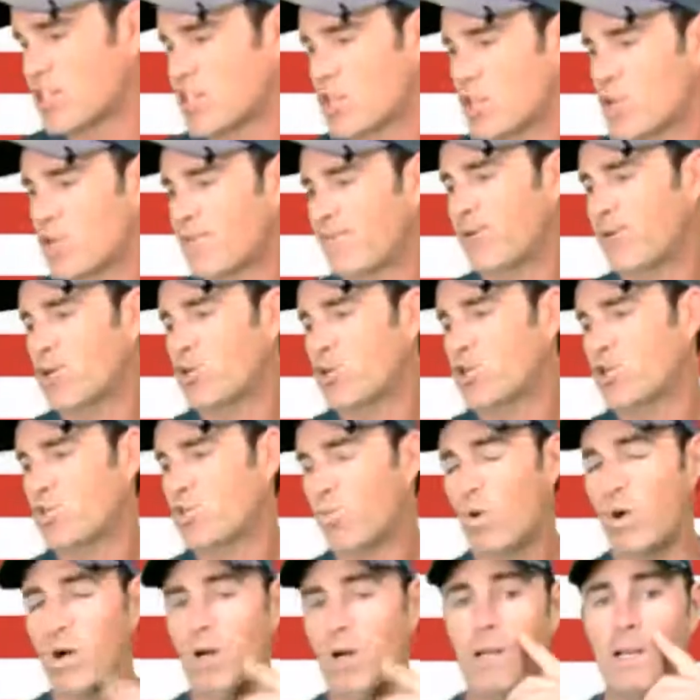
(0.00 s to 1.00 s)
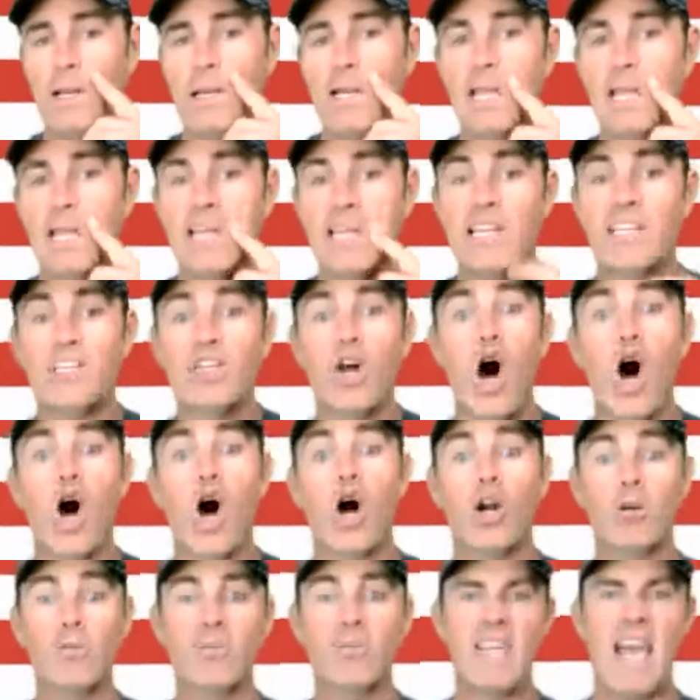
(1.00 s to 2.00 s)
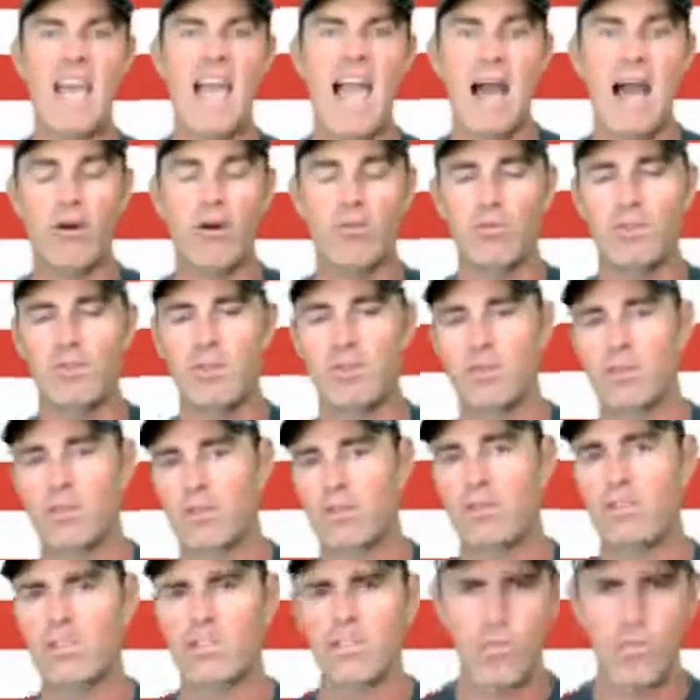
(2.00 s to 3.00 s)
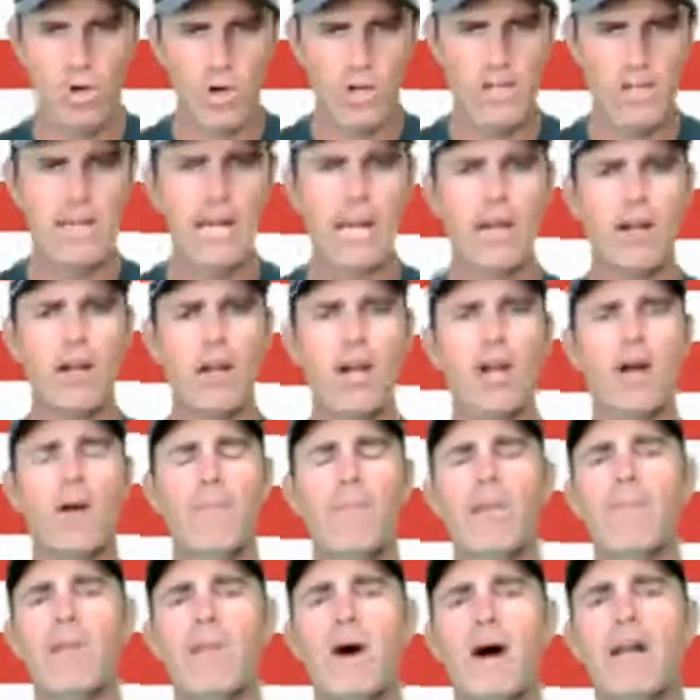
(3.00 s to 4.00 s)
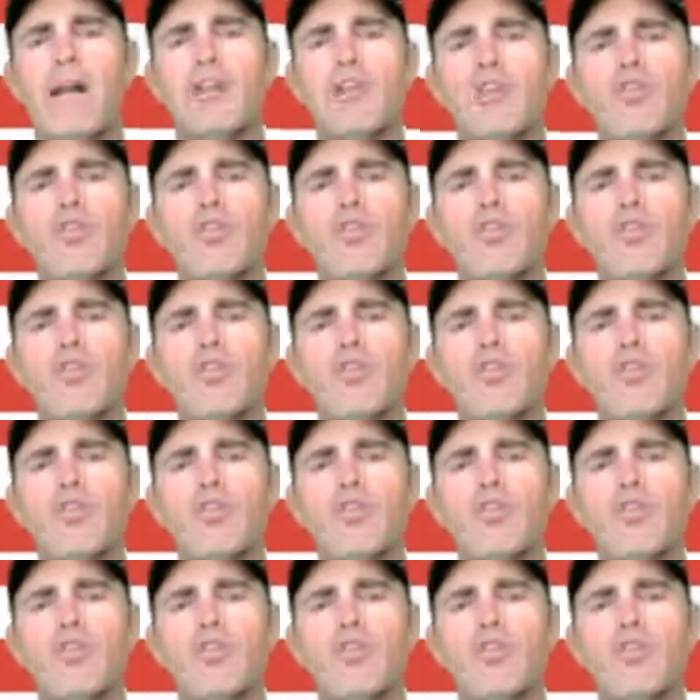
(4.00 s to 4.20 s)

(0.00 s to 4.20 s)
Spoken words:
So the first one is arms out. So this is working out our upper body.